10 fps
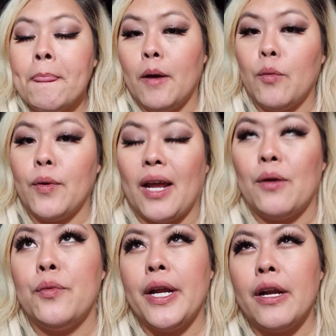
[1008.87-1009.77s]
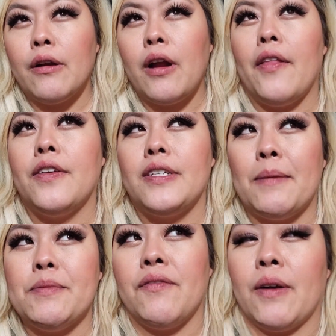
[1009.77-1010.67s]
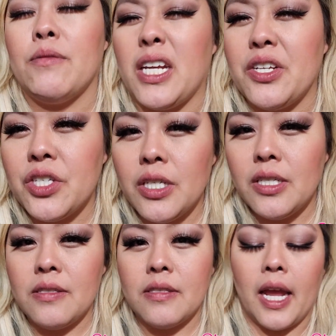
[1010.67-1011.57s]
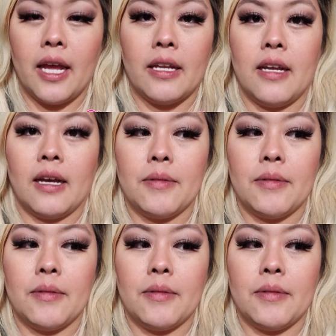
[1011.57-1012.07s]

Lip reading: But when I wear other types of foundations and